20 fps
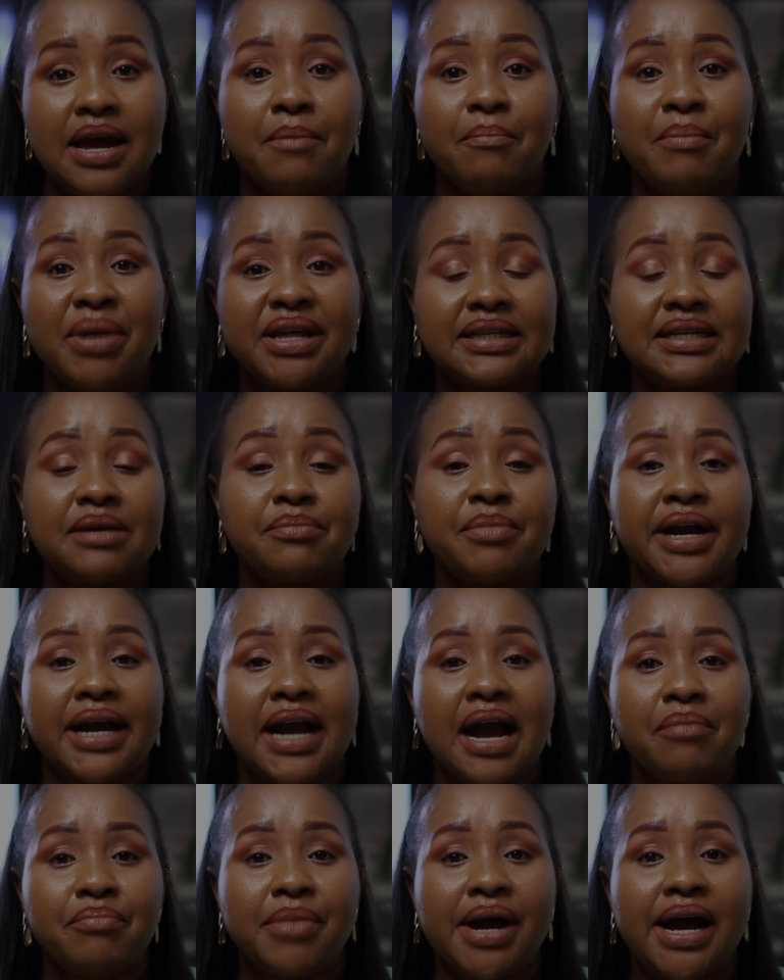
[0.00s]
By the time I
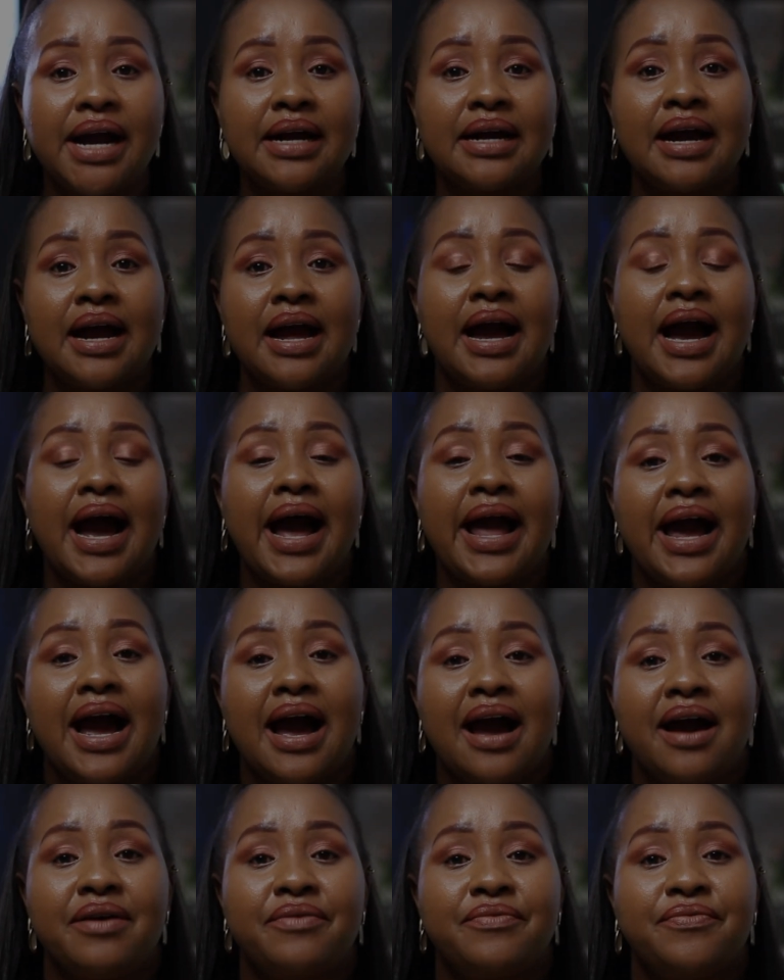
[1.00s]
come back, I
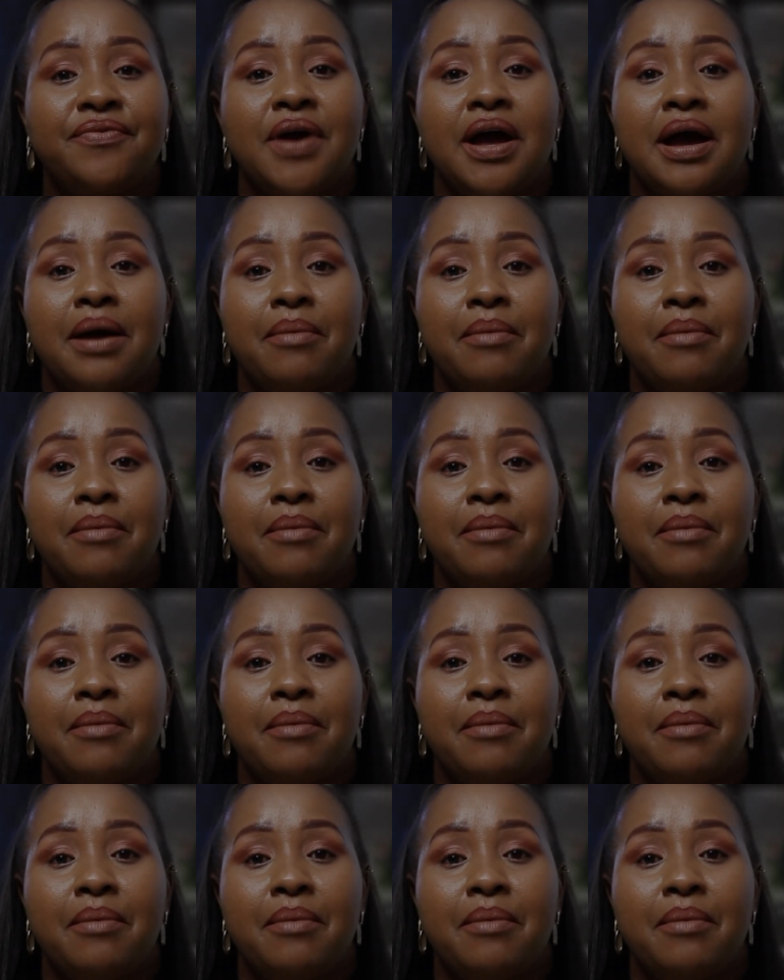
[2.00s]
have